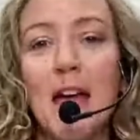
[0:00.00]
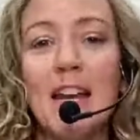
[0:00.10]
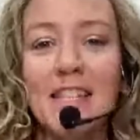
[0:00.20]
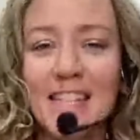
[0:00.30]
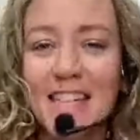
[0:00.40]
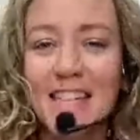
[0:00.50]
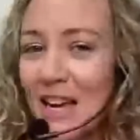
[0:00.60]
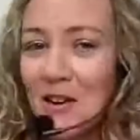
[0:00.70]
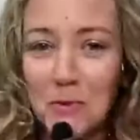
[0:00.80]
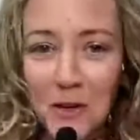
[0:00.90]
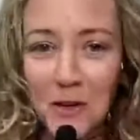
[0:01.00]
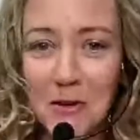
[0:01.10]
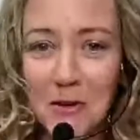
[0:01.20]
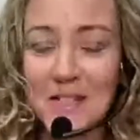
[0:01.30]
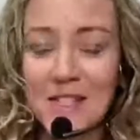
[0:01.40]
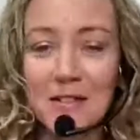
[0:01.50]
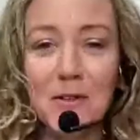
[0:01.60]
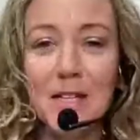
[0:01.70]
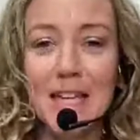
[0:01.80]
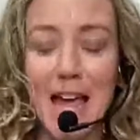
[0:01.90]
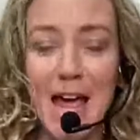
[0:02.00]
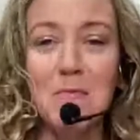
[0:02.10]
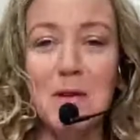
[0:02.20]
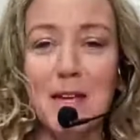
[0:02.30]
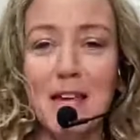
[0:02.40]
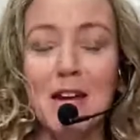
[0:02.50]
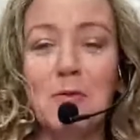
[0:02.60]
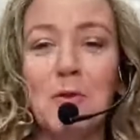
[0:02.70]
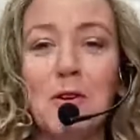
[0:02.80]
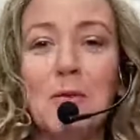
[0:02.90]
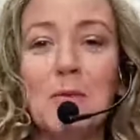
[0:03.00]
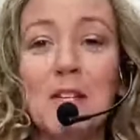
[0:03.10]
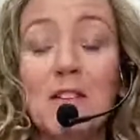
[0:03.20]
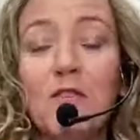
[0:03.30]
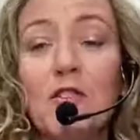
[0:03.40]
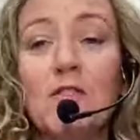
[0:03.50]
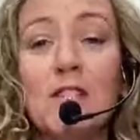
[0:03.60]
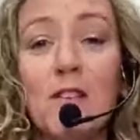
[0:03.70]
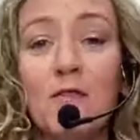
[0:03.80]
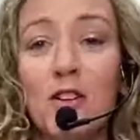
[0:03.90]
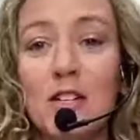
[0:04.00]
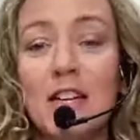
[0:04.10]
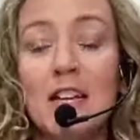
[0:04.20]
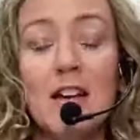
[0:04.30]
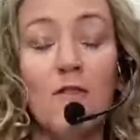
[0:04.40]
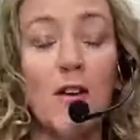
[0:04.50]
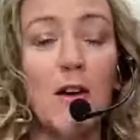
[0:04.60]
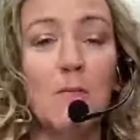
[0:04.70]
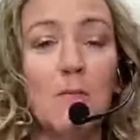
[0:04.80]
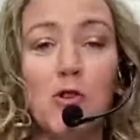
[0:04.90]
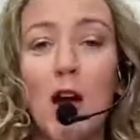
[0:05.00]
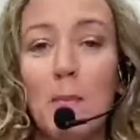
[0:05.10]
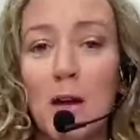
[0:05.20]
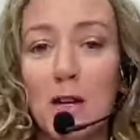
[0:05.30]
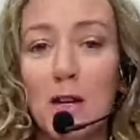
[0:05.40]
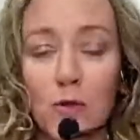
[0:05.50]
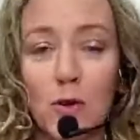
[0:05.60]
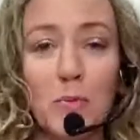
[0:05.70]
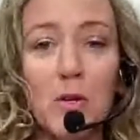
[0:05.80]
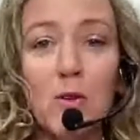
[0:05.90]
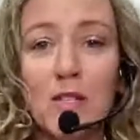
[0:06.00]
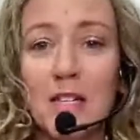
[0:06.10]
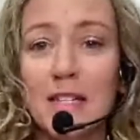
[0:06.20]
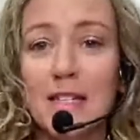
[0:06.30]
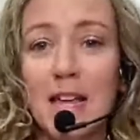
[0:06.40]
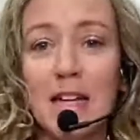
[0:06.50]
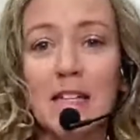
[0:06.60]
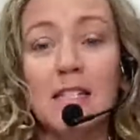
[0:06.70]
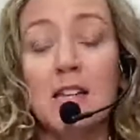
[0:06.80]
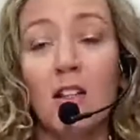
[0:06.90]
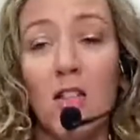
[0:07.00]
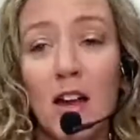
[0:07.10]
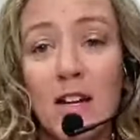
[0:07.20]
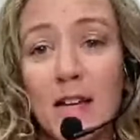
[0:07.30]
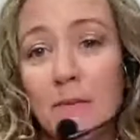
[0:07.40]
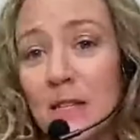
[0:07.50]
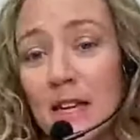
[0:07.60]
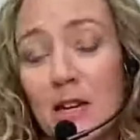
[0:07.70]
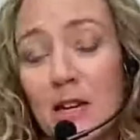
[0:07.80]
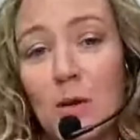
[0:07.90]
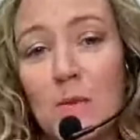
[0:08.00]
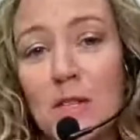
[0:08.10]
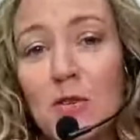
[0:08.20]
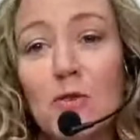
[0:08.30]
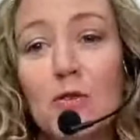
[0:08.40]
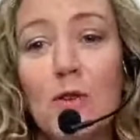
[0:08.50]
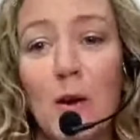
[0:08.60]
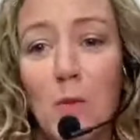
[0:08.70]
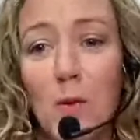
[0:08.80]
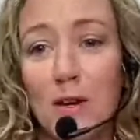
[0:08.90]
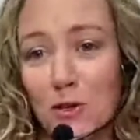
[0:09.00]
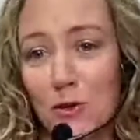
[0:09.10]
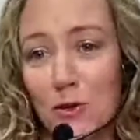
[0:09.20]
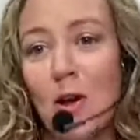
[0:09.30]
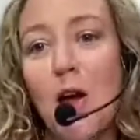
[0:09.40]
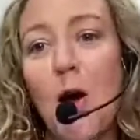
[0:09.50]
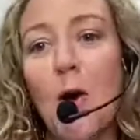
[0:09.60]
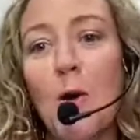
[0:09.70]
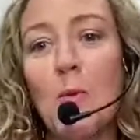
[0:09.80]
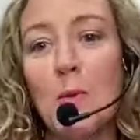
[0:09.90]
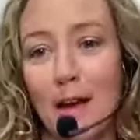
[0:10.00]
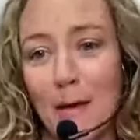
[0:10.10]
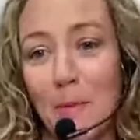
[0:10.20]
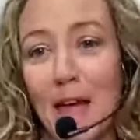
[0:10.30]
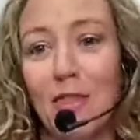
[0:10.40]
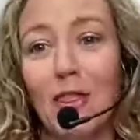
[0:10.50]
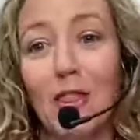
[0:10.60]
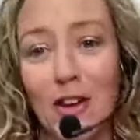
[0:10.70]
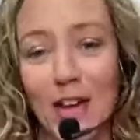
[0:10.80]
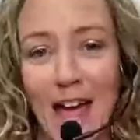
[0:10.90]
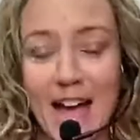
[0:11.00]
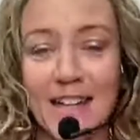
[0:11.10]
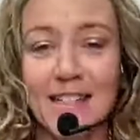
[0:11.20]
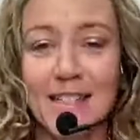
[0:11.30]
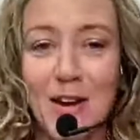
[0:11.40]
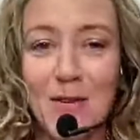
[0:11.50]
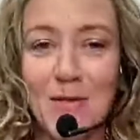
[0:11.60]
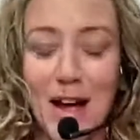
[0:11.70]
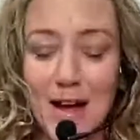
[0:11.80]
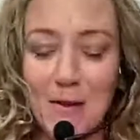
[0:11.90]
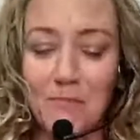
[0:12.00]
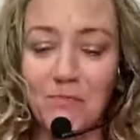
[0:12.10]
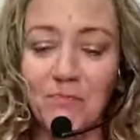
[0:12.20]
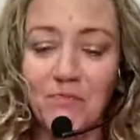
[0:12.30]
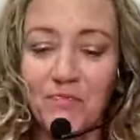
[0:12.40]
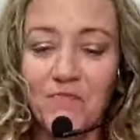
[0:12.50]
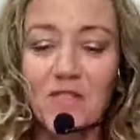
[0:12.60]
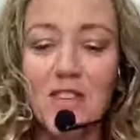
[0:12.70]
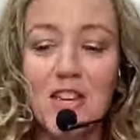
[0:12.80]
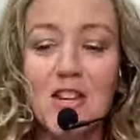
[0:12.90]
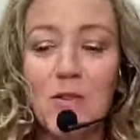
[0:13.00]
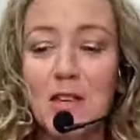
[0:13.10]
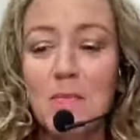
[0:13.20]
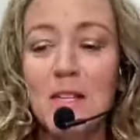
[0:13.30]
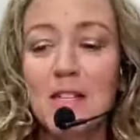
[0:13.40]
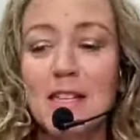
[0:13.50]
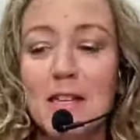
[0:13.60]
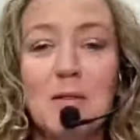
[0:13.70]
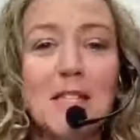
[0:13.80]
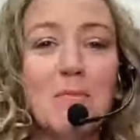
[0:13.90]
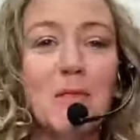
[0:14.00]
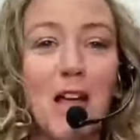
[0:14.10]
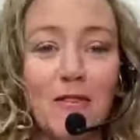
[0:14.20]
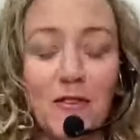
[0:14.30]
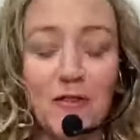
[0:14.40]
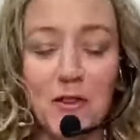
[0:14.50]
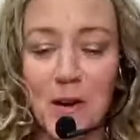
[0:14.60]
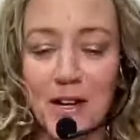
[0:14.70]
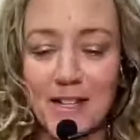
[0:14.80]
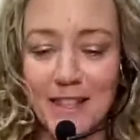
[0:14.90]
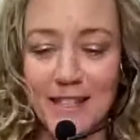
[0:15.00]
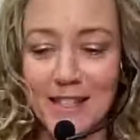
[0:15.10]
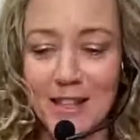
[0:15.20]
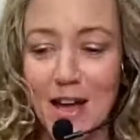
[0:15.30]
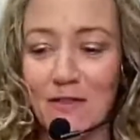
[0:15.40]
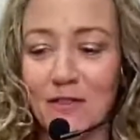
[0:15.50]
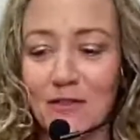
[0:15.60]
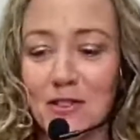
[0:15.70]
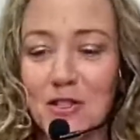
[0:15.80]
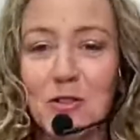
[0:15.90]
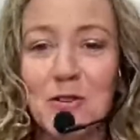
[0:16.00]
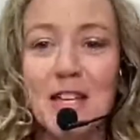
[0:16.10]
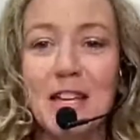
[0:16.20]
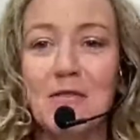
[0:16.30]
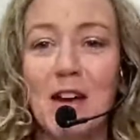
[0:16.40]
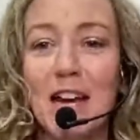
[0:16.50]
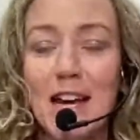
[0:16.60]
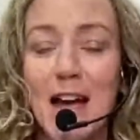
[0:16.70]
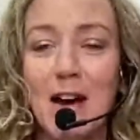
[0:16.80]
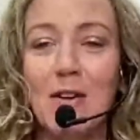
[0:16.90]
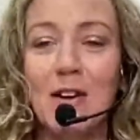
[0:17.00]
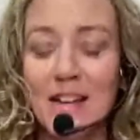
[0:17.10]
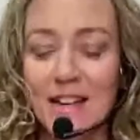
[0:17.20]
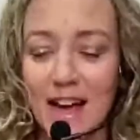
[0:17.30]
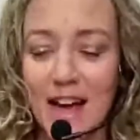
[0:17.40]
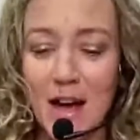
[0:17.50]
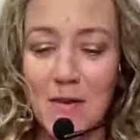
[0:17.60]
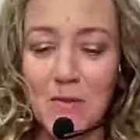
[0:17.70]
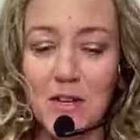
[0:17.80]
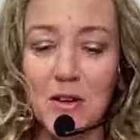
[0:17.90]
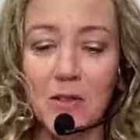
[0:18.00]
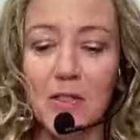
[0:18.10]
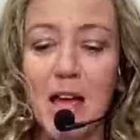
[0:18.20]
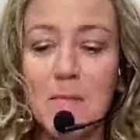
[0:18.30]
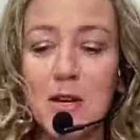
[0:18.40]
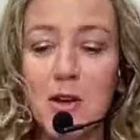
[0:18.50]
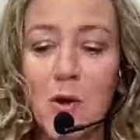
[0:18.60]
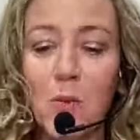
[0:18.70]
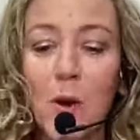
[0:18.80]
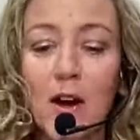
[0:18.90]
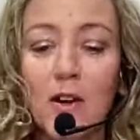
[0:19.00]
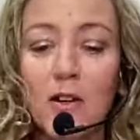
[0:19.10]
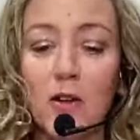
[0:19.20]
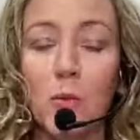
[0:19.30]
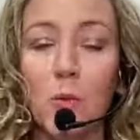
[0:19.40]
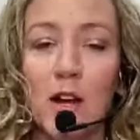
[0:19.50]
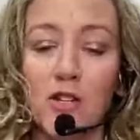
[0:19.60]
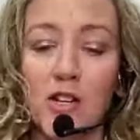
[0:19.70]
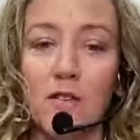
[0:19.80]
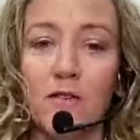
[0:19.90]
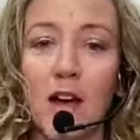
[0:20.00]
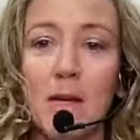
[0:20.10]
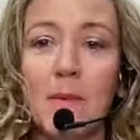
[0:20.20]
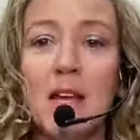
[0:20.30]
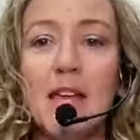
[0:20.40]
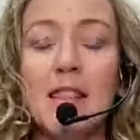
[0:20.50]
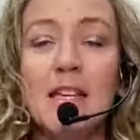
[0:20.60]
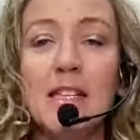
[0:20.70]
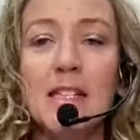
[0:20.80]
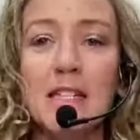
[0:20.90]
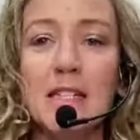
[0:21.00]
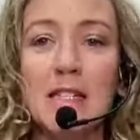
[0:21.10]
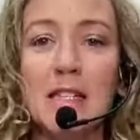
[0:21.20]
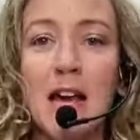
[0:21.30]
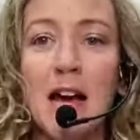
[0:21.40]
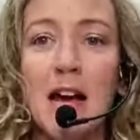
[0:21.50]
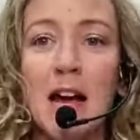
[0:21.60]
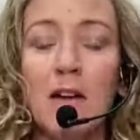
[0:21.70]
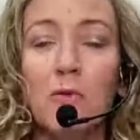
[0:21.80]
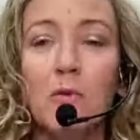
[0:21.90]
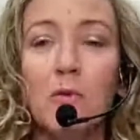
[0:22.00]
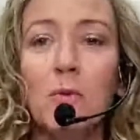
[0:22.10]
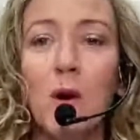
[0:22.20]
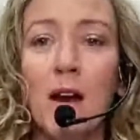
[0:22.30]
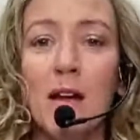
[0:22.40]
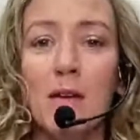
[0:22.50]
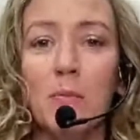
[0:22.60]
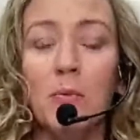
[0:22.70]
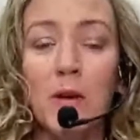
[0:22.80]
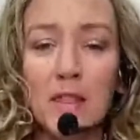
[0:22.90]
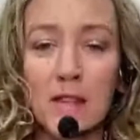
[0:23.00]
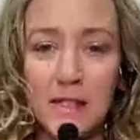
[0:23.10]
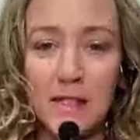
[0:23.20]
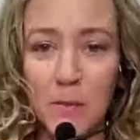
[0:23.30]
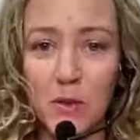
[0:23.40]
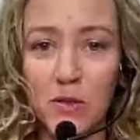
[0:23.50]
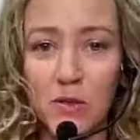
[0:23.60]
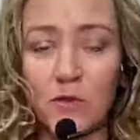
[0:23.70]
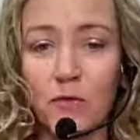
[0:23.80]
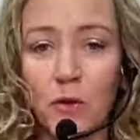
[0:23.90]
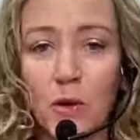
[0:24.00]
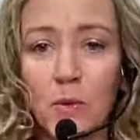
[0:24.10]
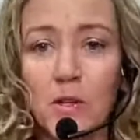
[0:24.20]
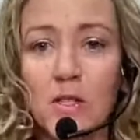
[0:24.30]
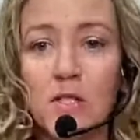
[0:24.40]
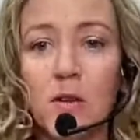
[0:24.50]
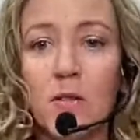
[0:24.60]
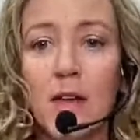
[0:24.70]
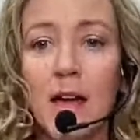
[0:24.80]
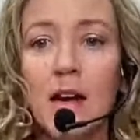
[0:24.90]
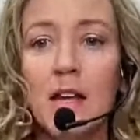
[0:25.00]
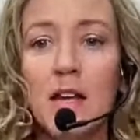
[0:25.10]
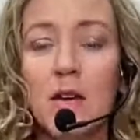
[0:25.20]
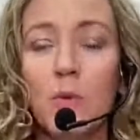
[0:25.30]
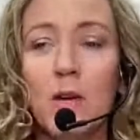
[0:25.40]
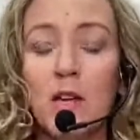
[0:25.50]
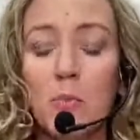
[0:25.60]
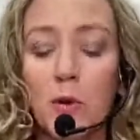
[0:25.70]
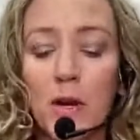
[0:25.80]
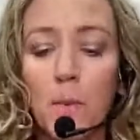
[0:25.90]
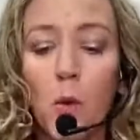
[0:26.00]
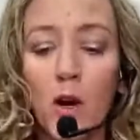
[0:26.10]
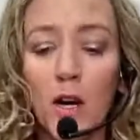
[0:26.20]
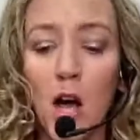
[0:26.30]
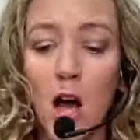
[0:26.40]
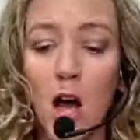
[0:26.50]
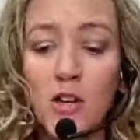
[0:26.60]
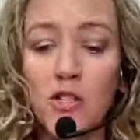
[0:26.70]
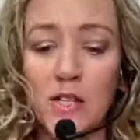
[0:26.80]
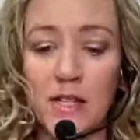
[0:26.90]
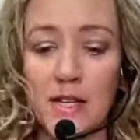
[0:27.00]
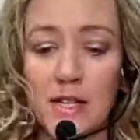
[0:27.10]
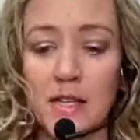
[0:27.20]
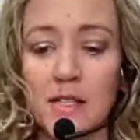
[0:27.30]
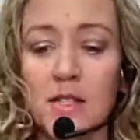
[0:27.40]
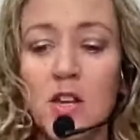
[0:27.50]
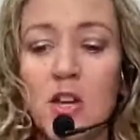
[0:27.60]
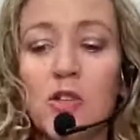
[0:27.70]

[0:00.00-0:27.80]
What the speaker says: it's a can of worms. It really can be a can of worms. And if you've suffered from traumas or abuses, then it's a of times a can of worms that you do not want to open up and look at. So, give me some love if you're watching this live, if you're tuning in right now. Let me know where you're watching from. This is, I really want to bring this episode forward so that we can bring more consciousness